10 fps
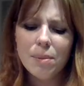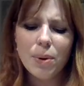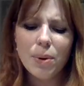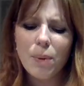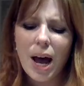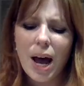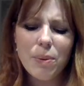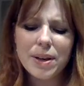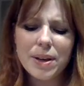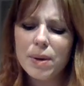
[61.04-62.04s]
But why
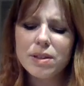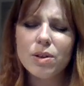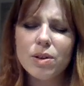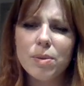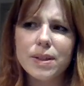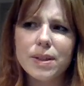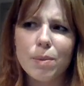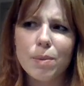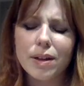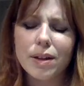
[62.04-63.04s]
would he be so upset
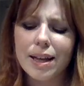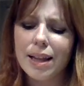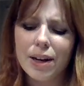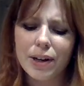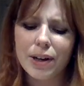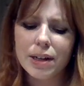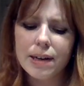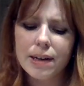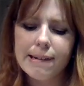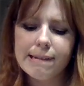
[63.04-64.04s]
about that letter?
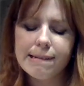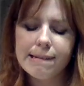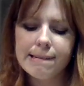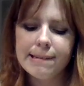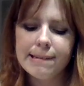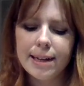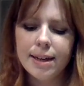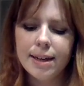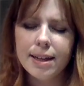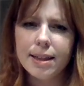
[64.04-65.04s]

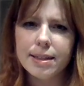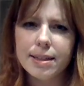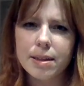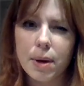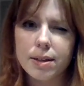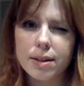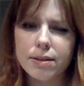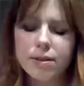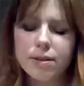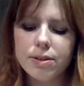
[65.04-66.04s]
This is a
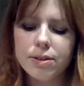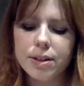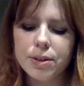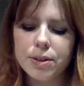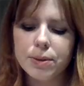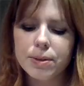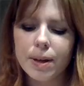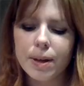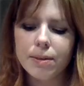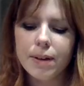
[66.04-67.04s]
puzzle, Jessie told
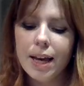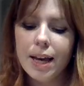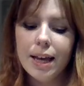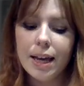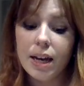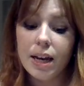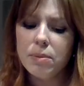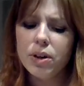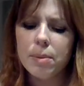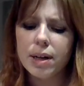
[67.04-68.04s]
herself, and
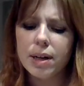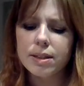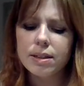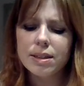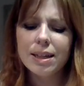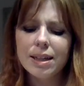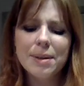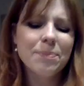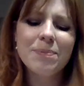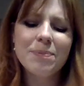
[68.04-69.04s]
I'm good at puzzles.
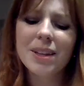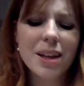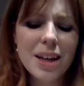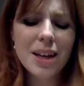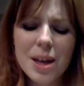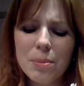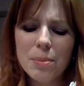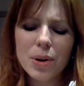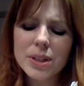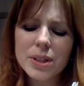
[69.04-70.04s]

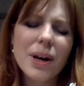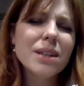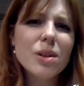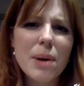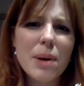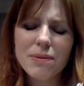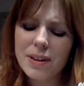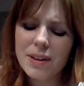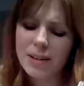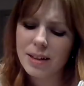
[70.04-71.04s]
But it was a puzzle about
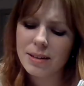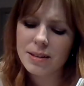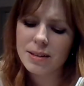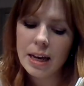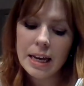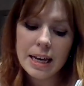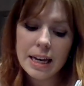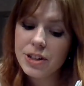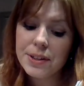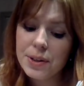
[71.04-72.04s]
feelings,
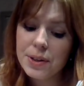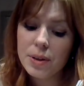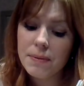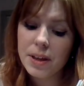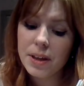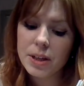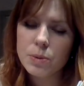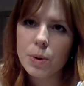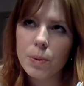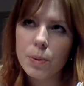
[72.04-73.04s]
and Jessie knew that
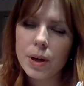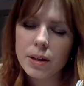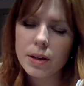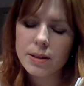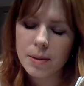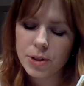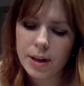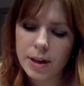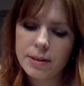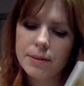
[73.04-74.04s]
feelings were her weakest
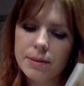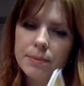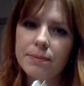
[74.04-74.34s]
subjects.